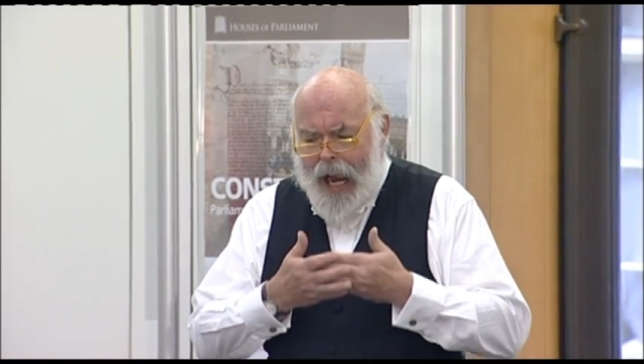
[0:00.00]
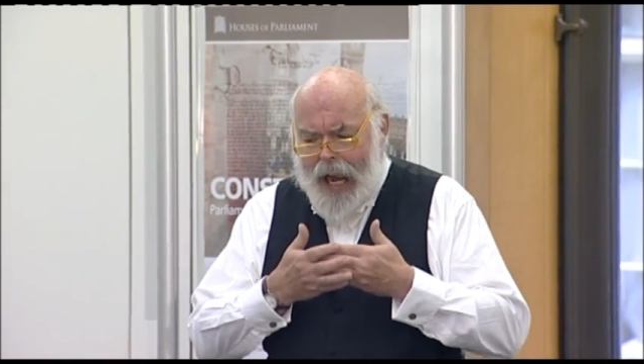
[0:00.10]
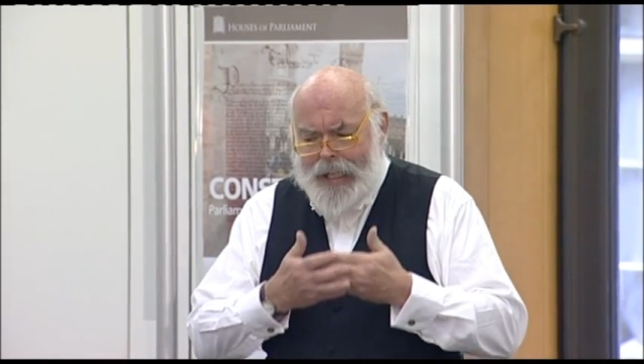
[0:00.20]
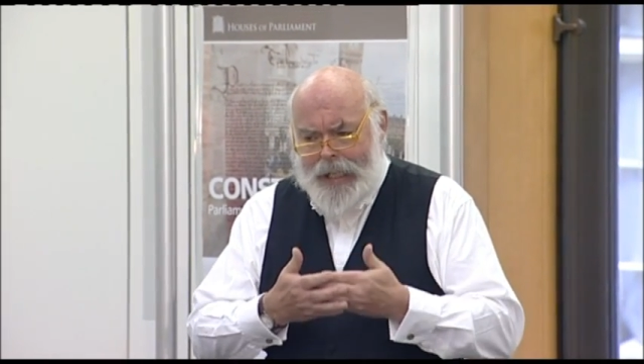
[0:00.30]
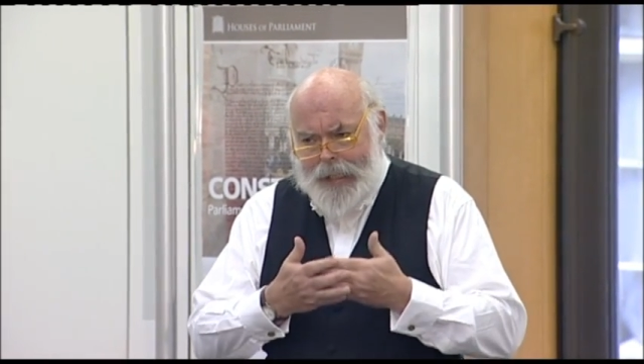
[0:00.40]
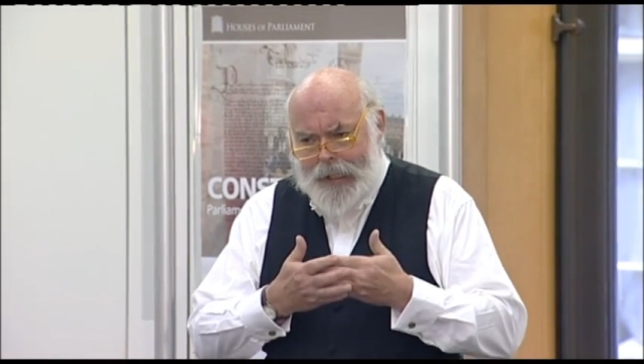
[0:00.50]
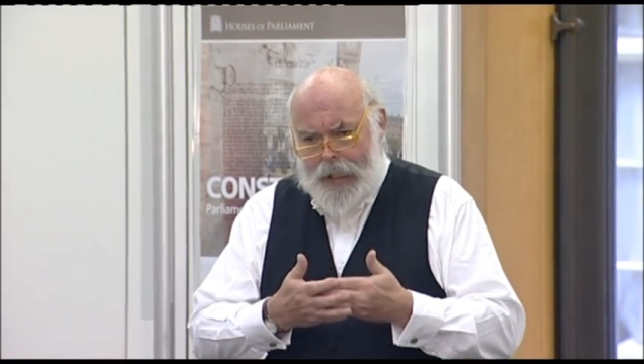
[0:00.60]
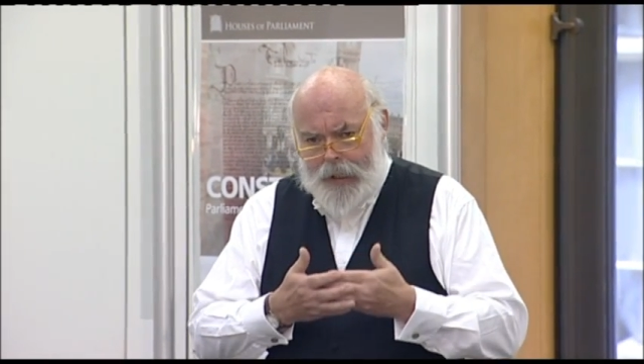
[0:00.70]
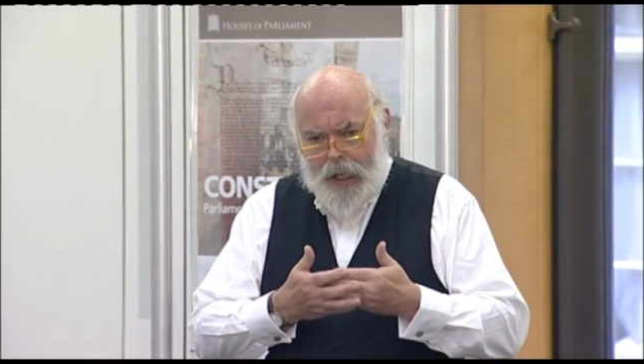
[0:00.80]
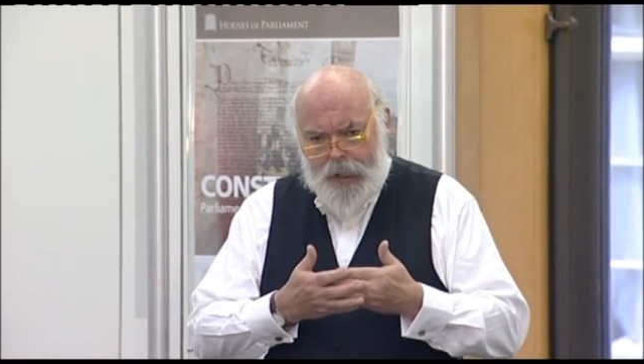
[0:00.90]
And it is
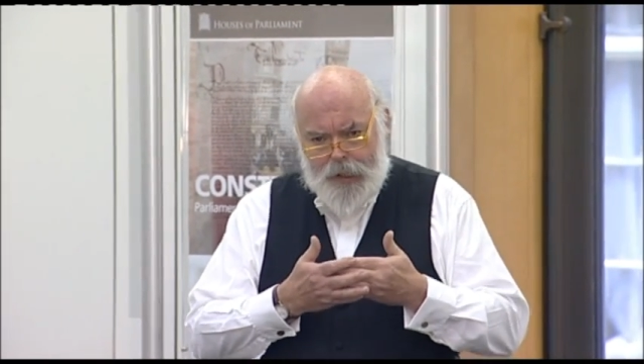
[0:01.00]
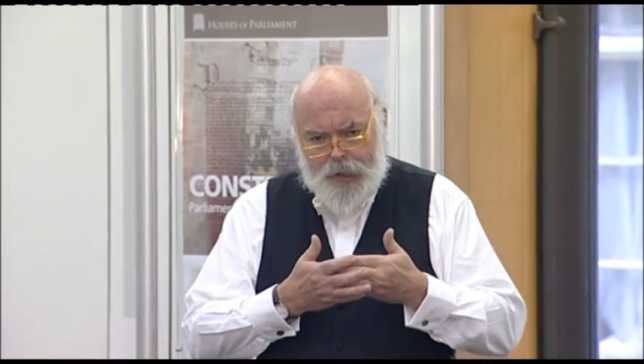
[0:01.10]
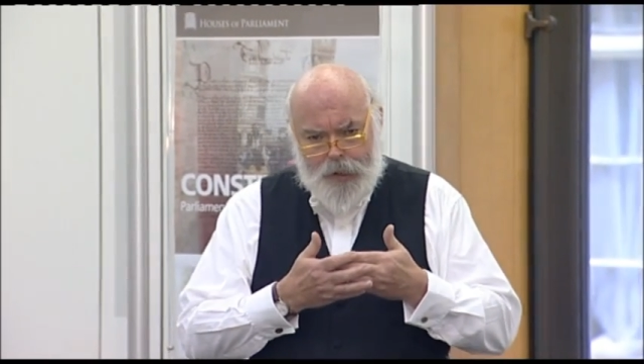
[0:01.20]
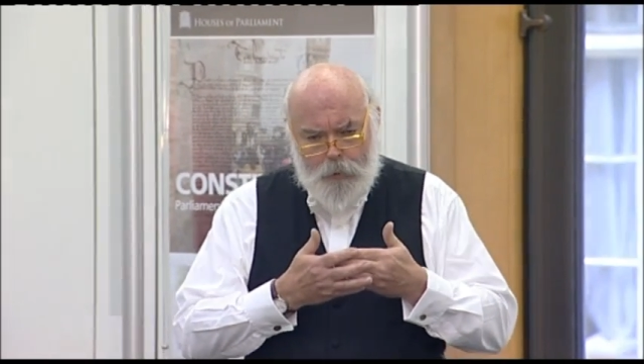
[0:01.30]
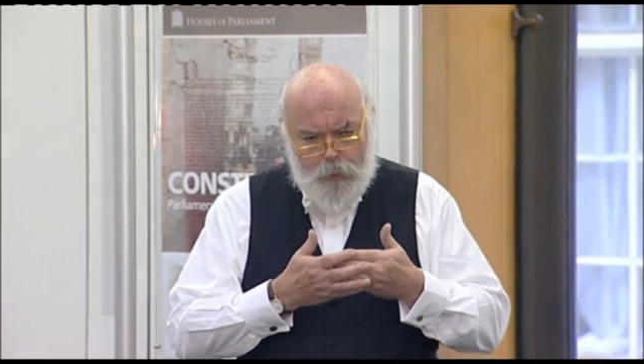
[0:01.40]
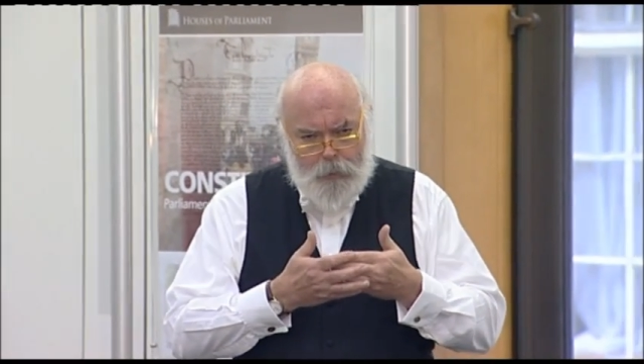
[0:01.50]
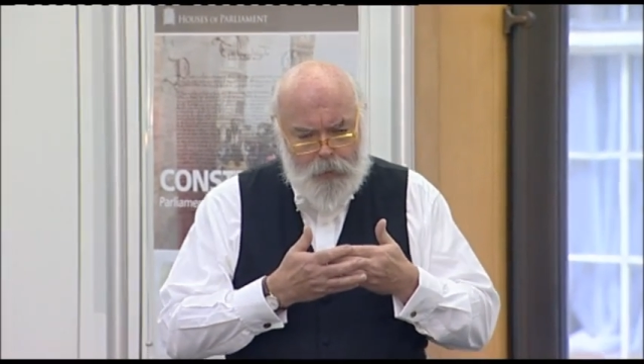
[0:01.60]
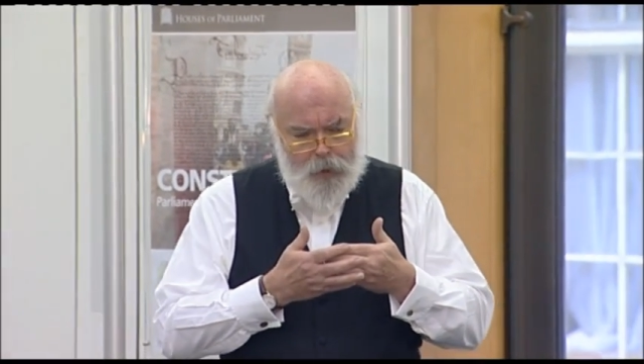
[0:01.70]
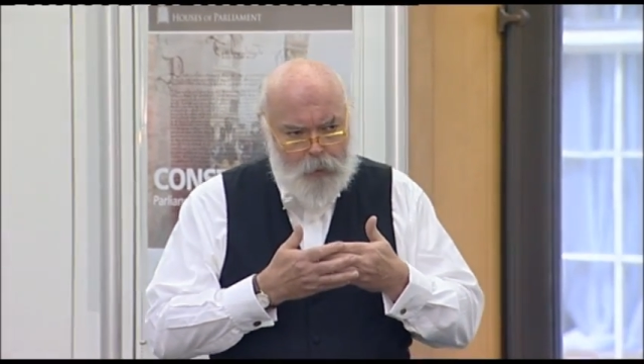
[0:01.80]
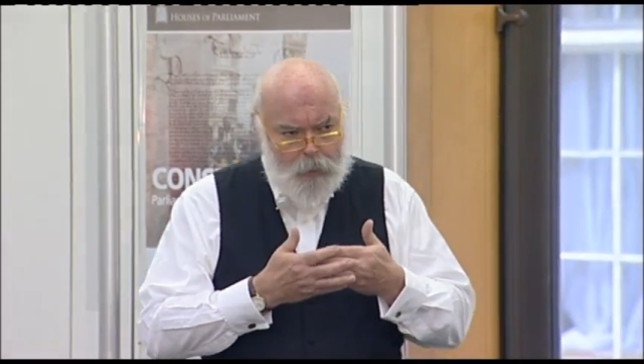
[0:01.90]
a, a
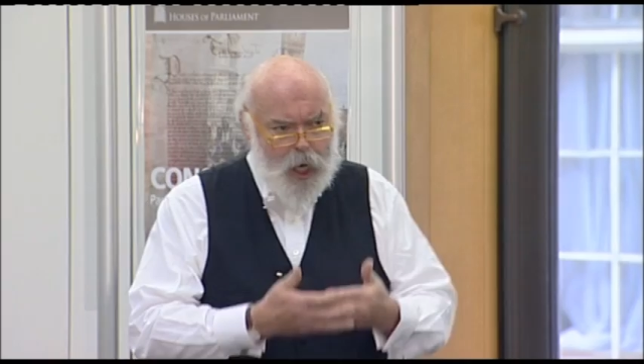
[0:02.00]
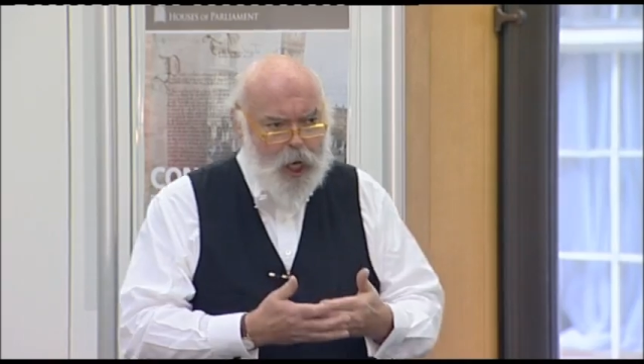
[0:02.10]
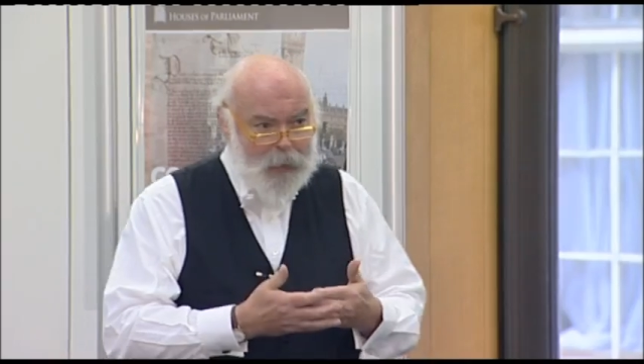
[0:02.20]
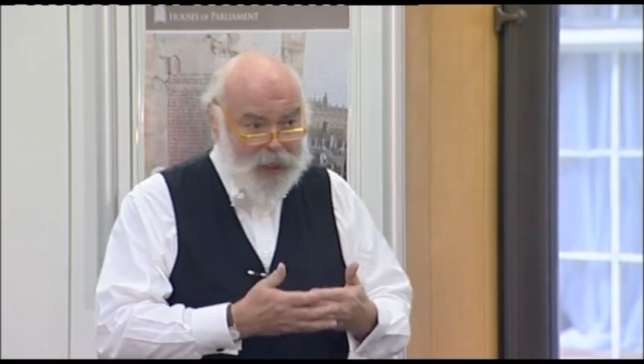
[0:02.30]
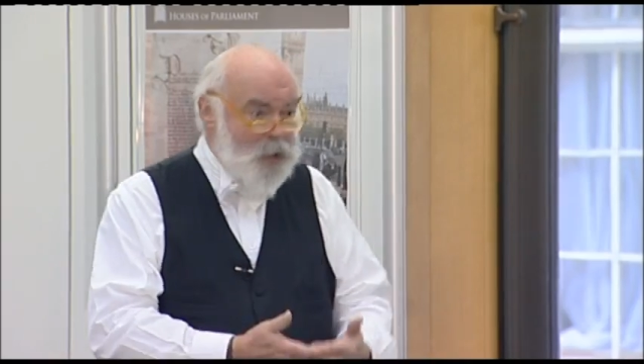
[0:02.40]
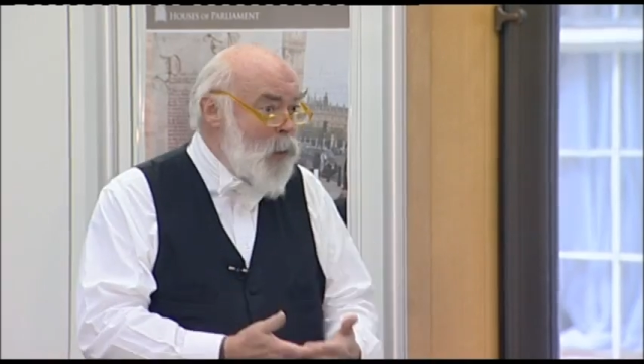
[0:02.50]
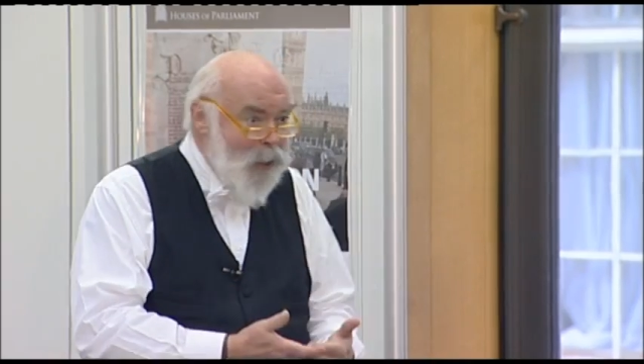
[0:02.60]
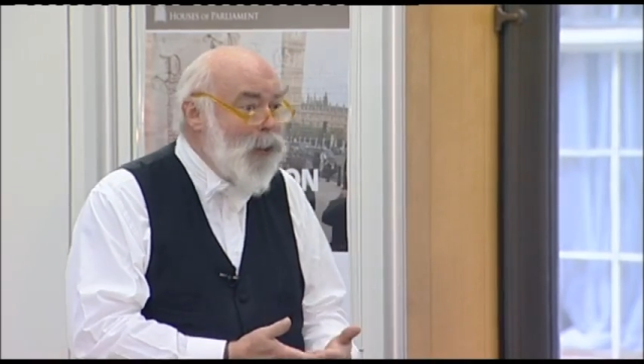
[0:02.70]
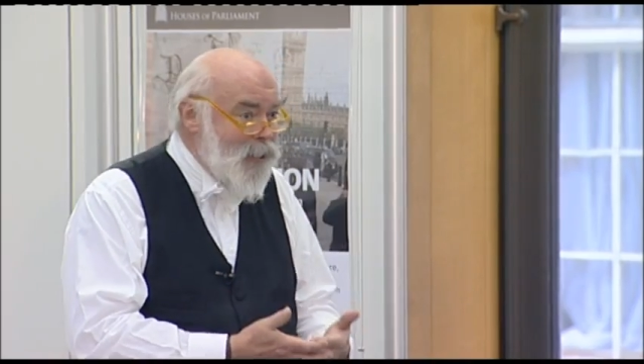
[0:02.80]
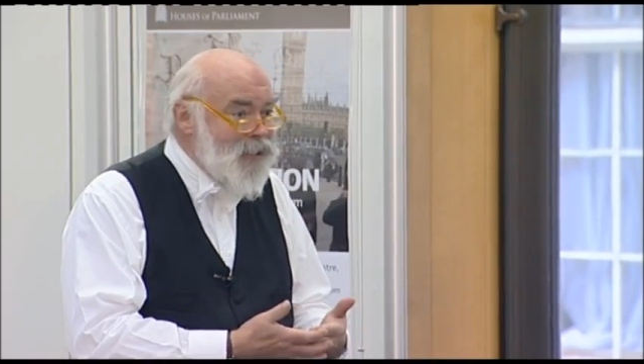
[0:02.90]
superb
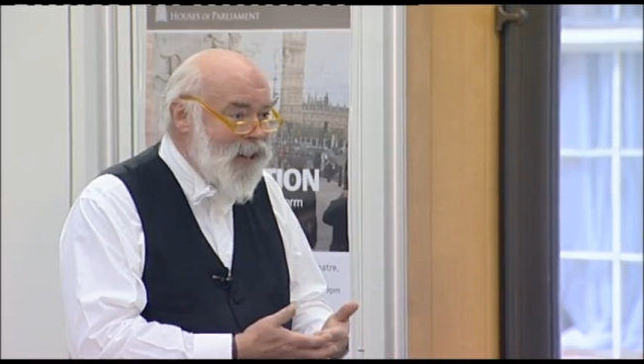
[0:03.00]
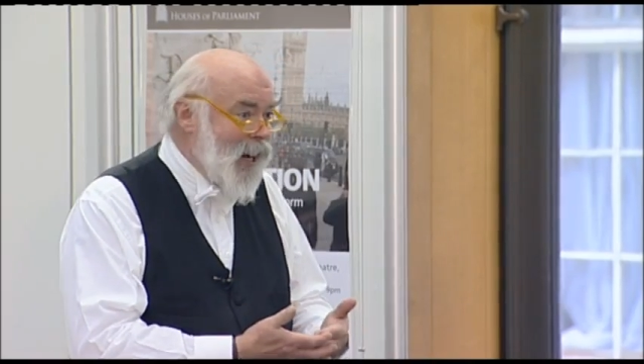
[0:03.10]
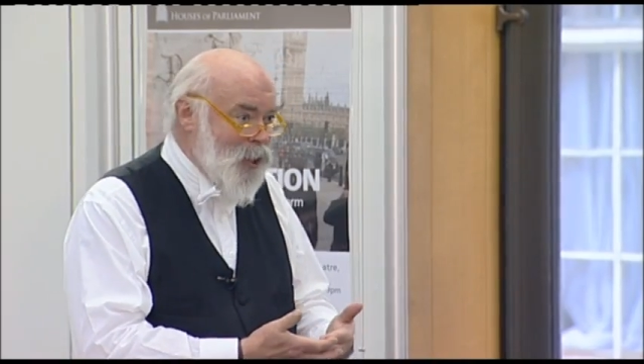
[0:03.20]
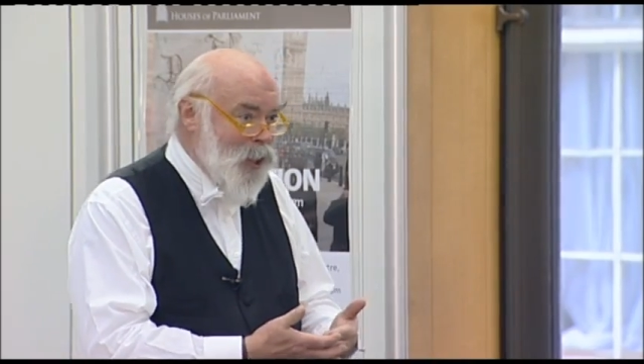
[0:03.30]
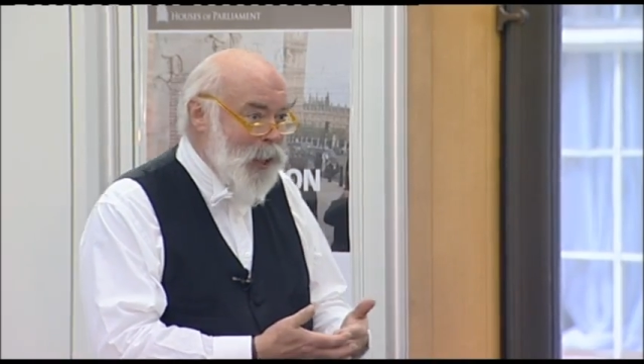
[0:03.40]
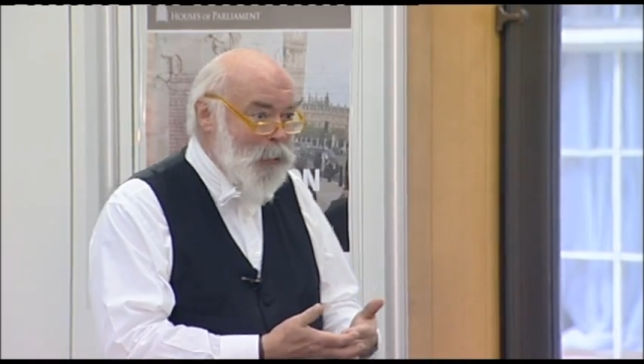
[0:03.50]
experience, actually,